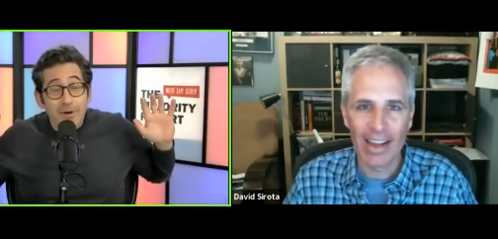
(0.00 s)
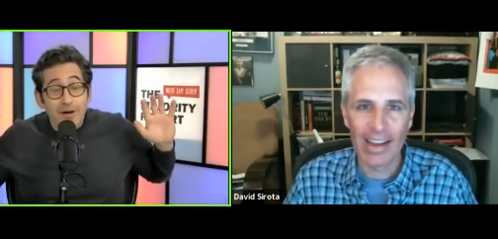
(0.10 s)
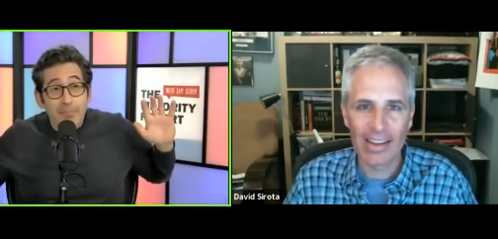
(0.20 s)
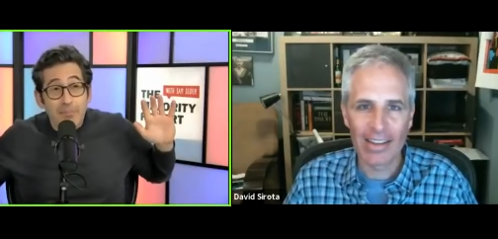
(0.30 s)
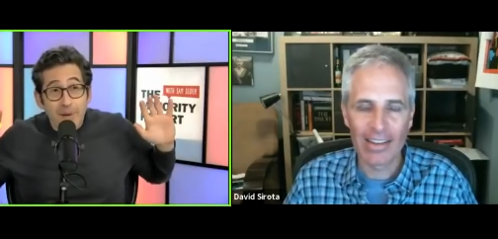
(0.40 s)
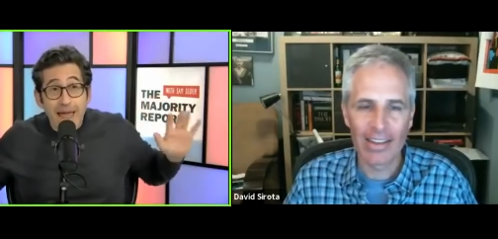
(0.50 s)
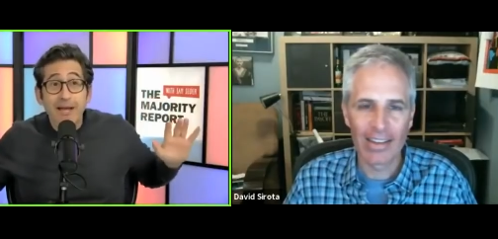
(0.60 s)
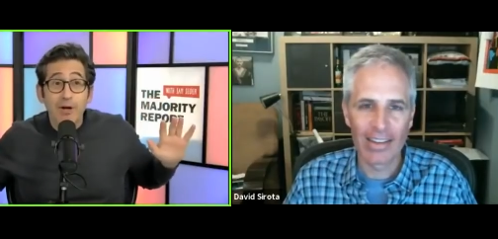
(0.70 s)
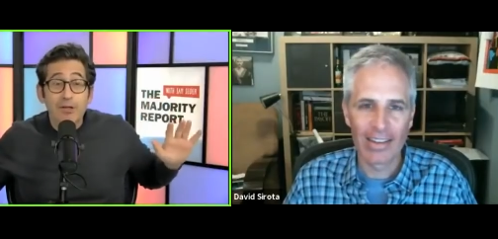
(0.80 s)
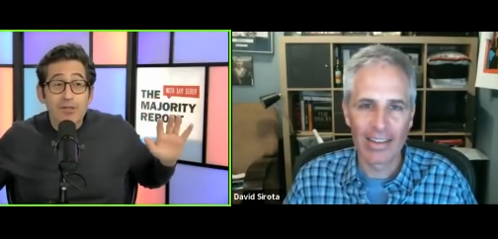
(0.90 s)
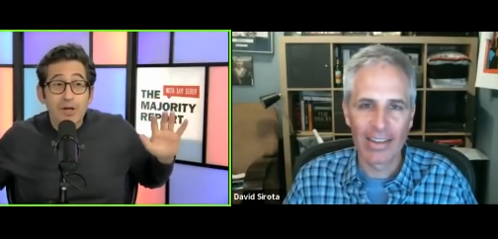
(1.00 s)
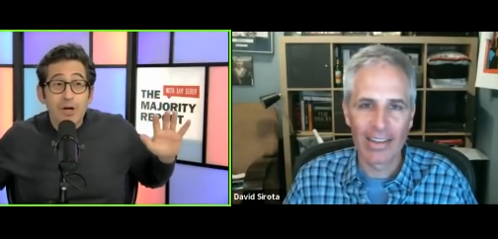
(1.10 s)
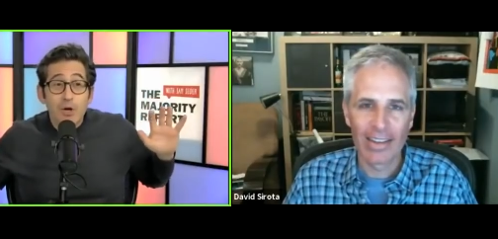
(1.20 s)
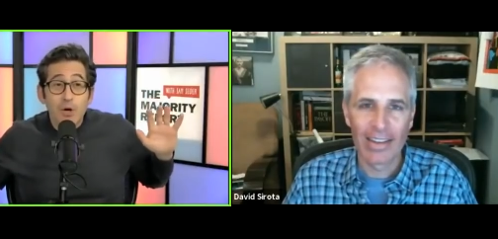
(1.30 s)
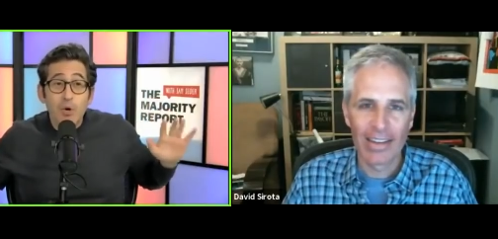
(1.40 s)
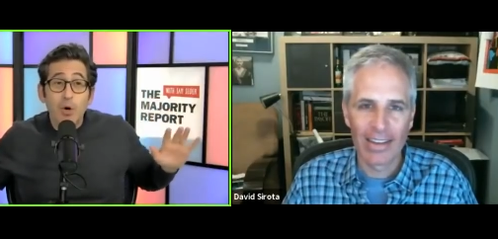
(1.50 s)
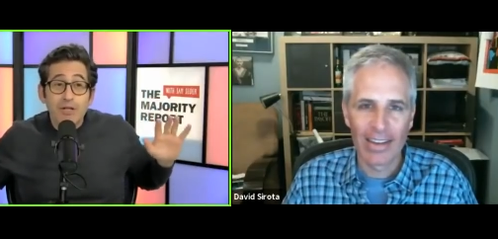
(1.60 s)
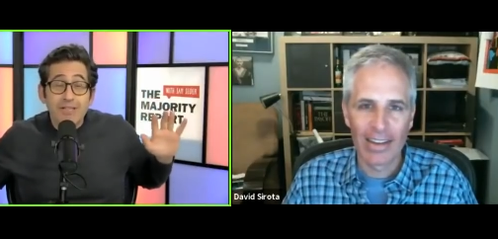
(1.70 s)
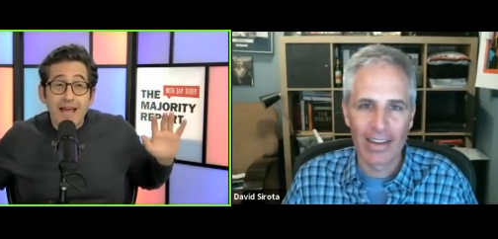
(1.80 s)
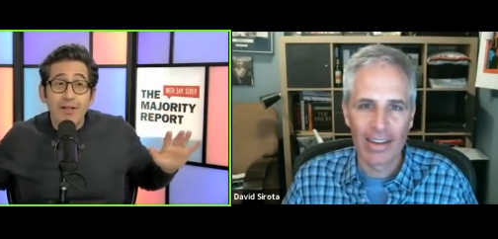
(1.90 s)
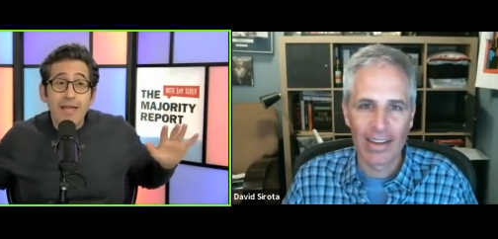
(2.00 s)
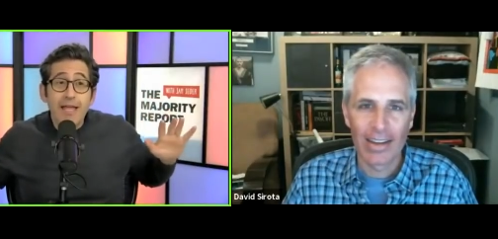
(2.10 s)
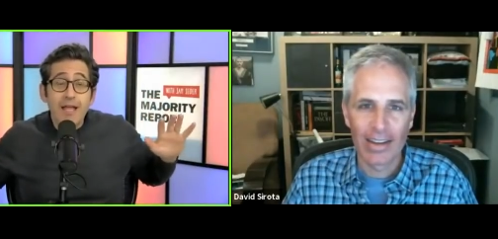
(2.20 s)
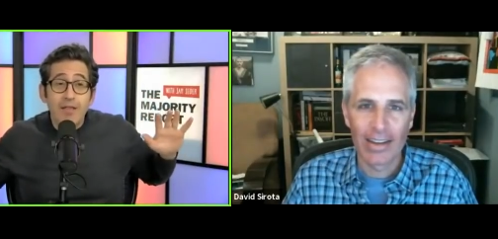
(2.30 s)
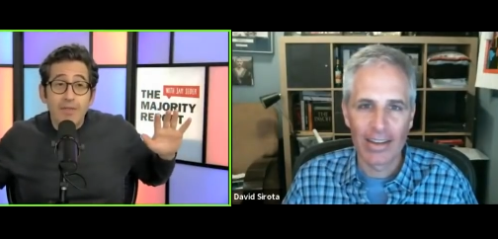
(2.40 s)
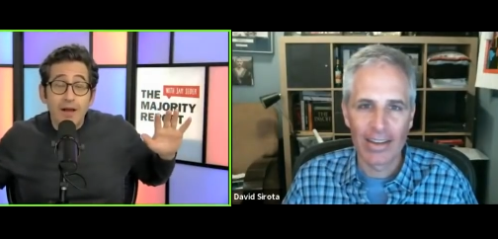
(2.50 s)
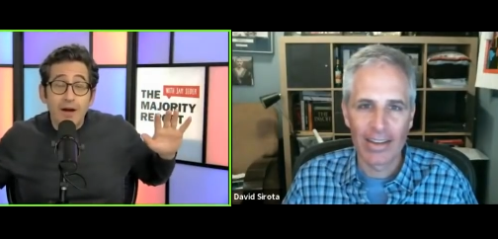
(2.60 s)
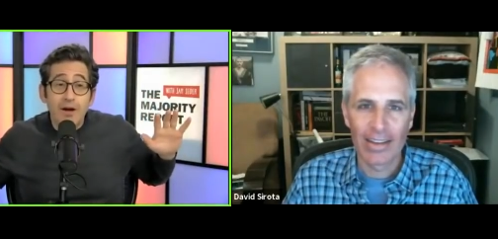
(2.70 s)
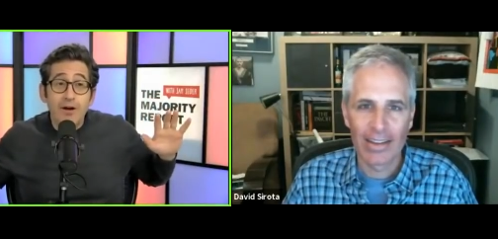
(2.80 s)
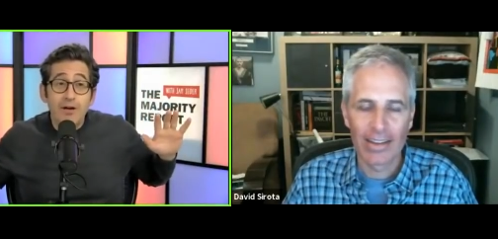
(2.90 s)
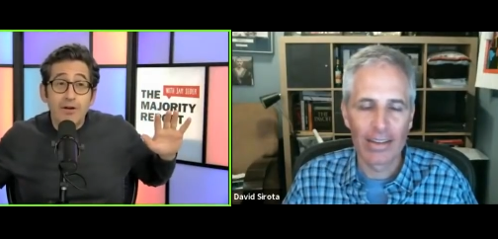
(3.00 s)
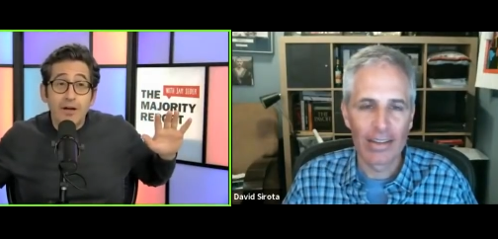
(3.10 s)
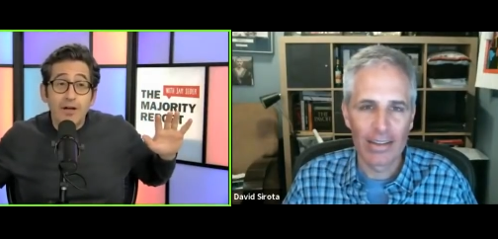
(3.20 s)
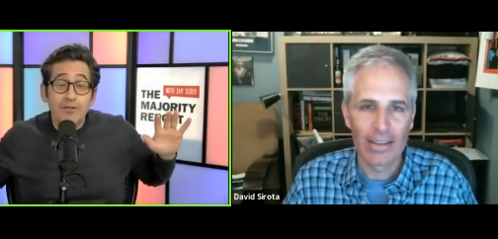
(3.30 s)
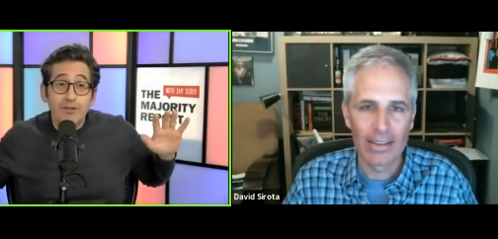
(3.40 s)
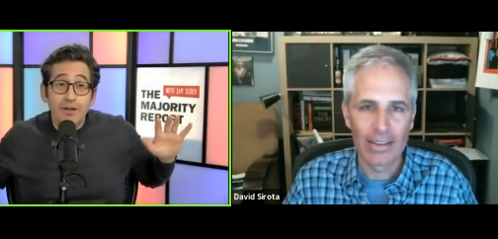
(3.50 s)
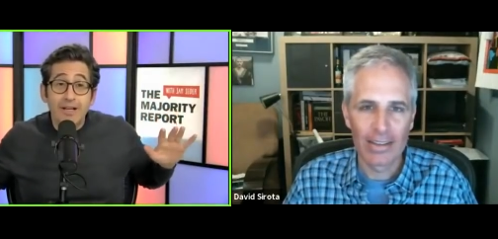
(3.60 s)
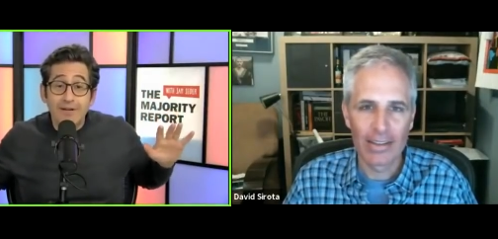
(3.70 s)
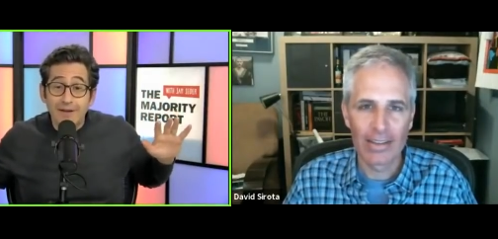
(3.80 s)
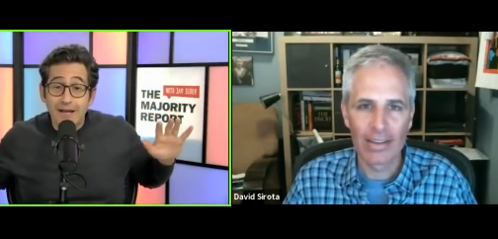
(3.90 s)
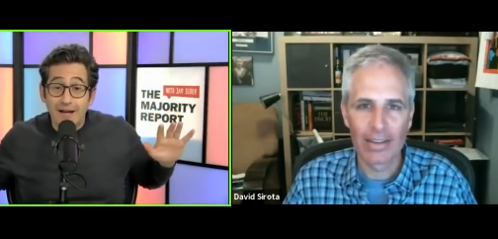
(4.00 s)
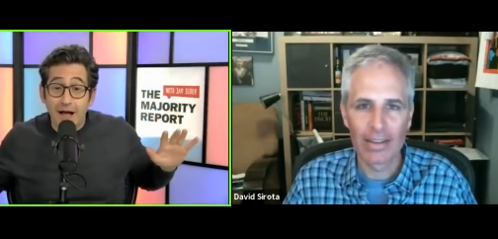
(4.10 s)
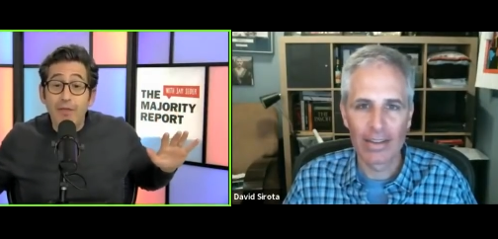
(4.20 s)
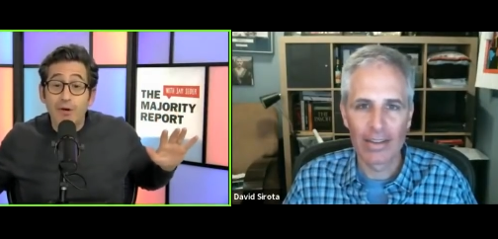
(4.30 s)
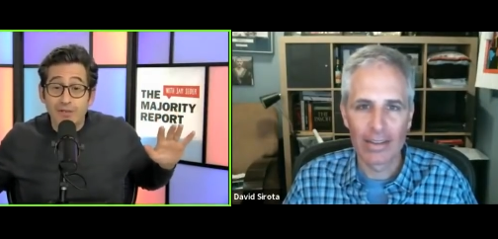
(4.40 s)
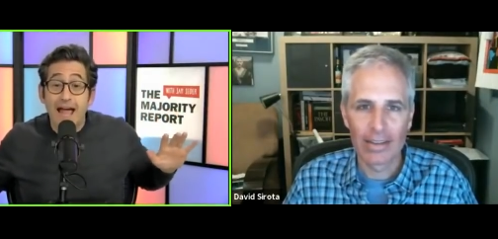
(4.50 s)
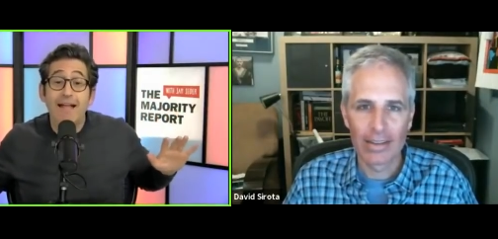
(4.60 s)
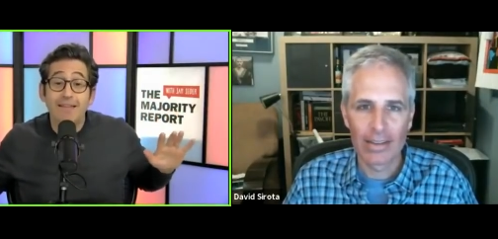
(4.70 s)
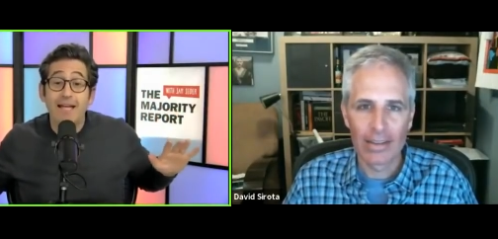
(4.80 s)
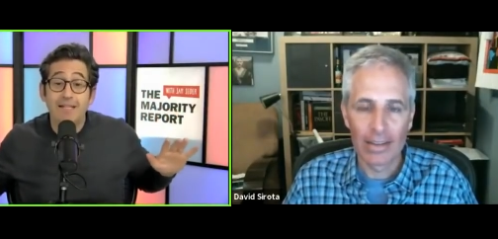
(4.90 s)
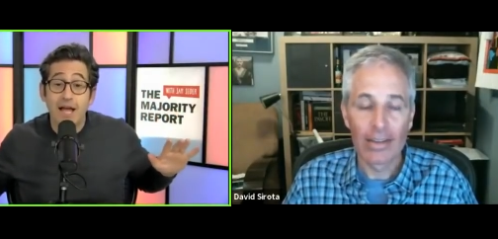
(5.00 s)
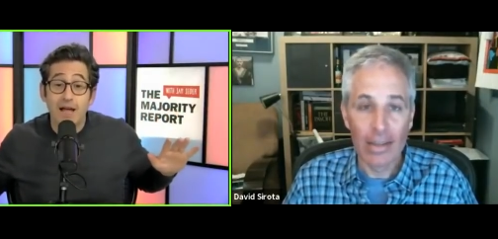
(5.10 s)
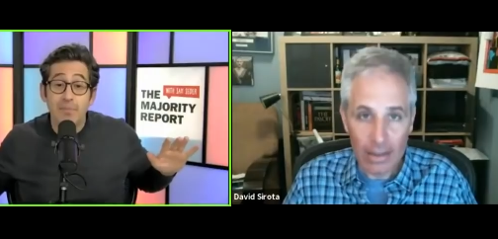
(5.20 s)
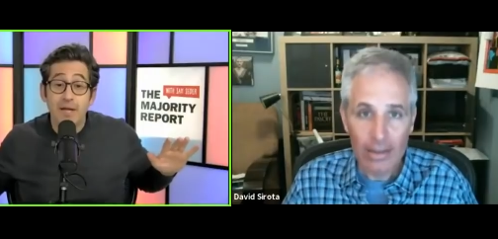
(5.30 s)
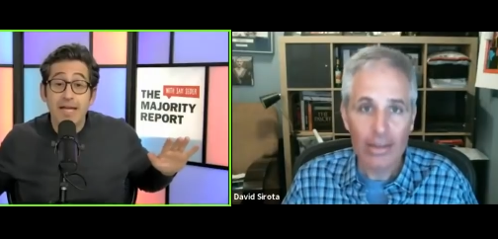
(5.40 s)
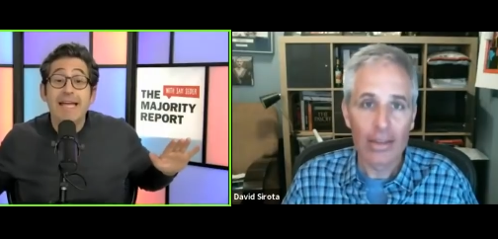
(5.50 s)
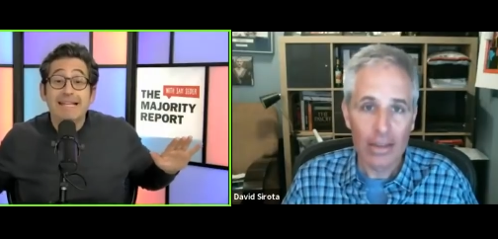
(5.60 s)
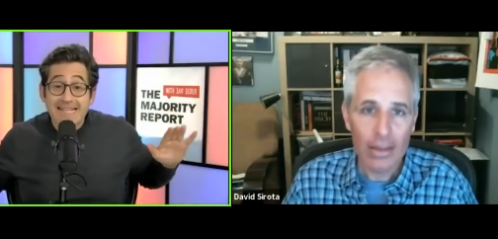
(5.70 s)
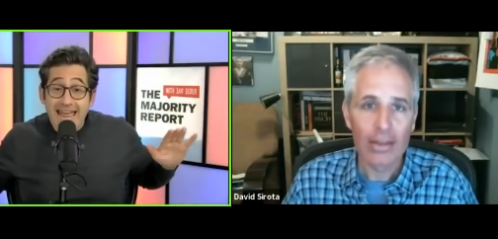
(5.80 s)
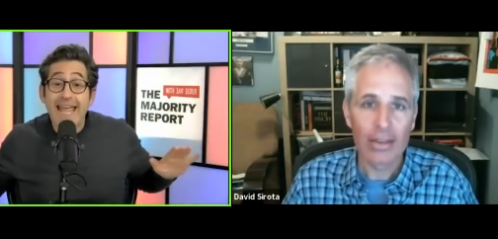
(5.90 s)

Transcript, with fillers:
Speaker 1: bankers who were telling their significant others at that time, take